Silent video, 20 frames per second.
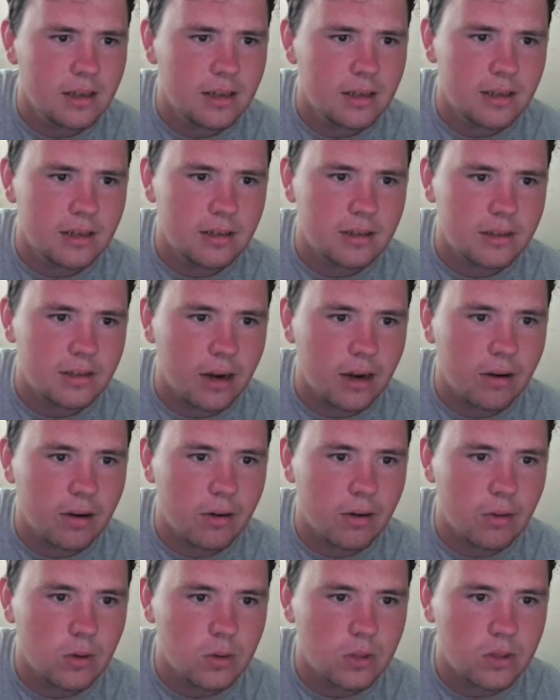Daring rolls
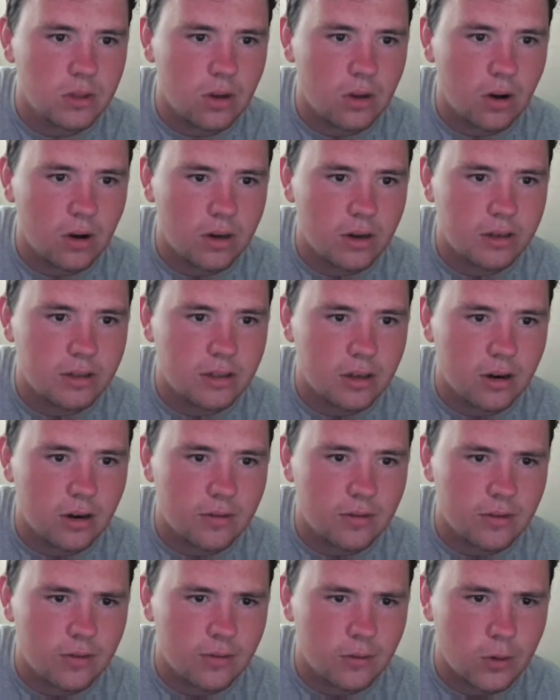his eyes after
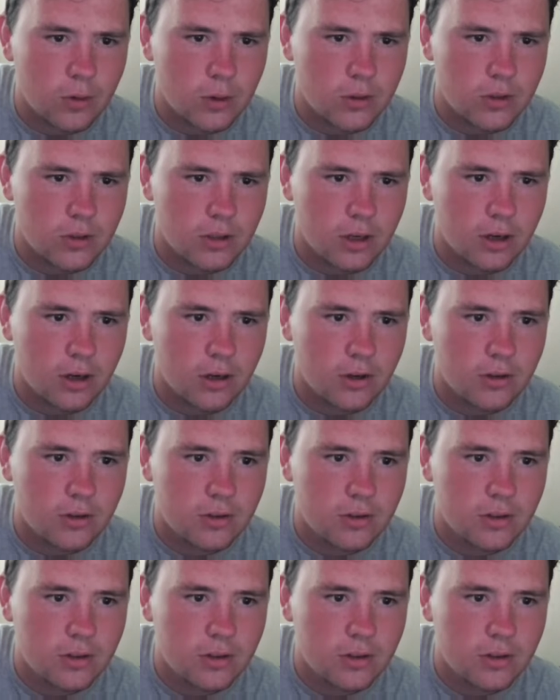Frost asked.